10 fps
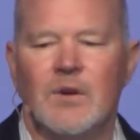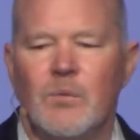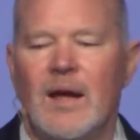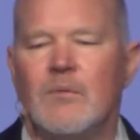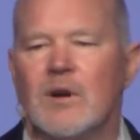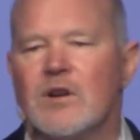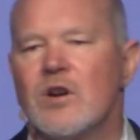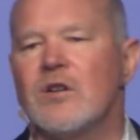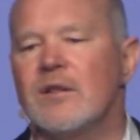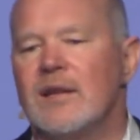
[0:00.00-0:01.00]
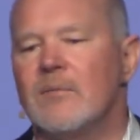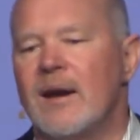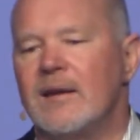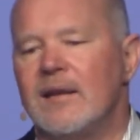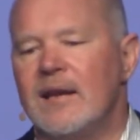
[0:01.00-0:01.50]
way we're currently
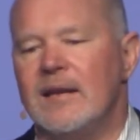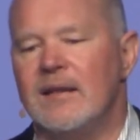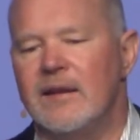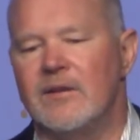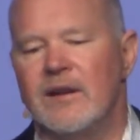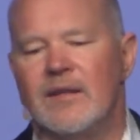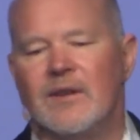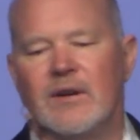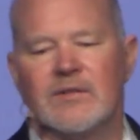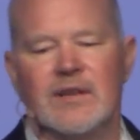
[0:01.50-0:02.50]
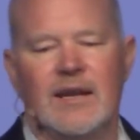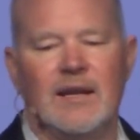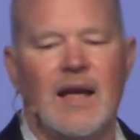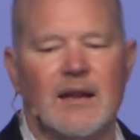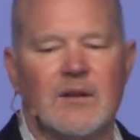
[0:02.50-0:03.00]
regulating the internet, there is
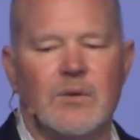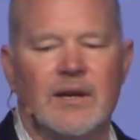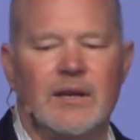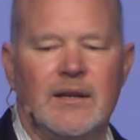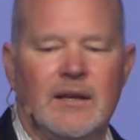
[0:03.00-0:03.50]
inadequate,